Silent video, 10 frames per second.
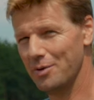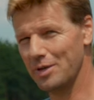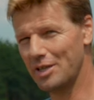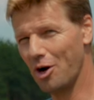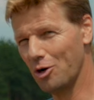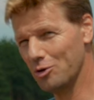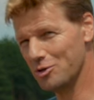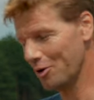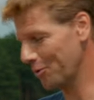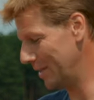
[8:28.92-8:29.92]
with
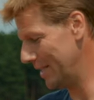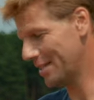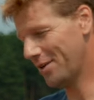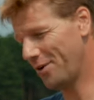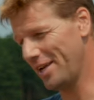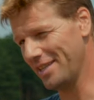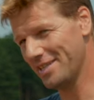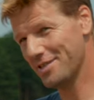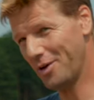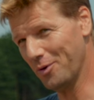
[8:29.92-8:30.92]
goggles or with the screen.
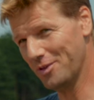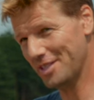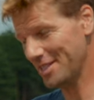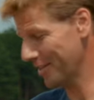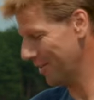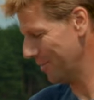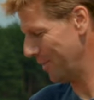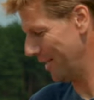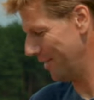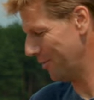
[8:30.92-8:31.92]
So this is going to
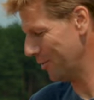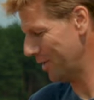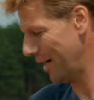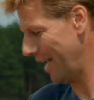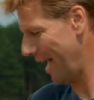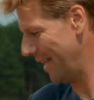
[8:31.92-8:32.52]
be in the future,